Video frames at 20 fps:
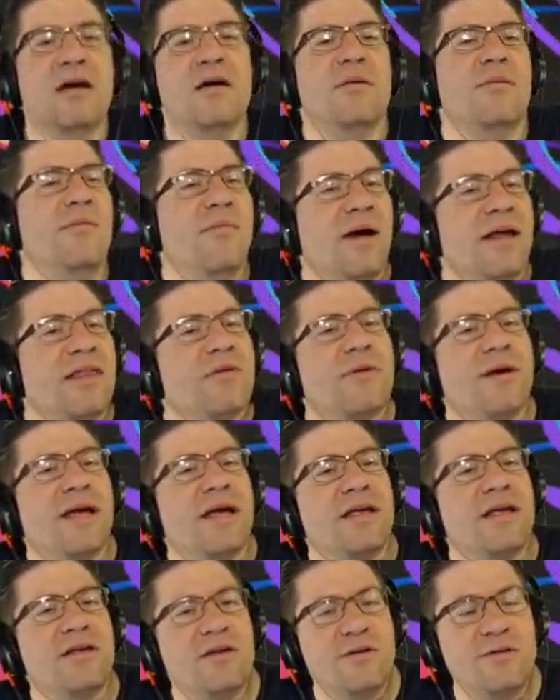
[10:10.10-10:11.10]
By the way,
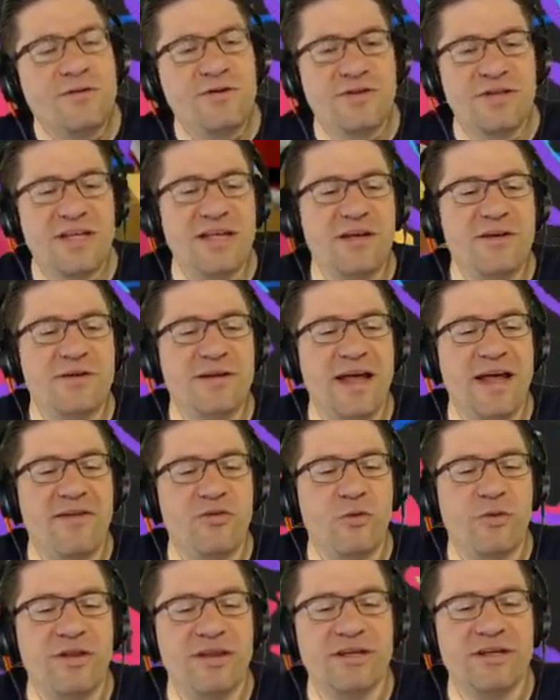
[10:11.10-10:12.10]
huge thank you to
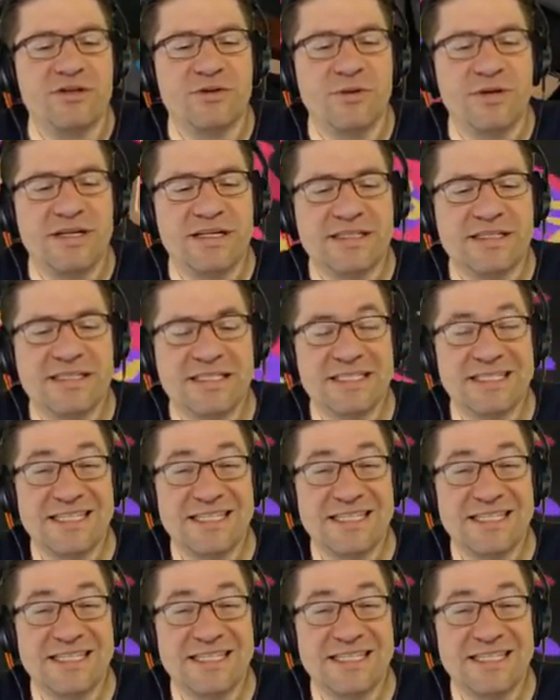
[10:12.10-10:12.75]
everyone that joined us in the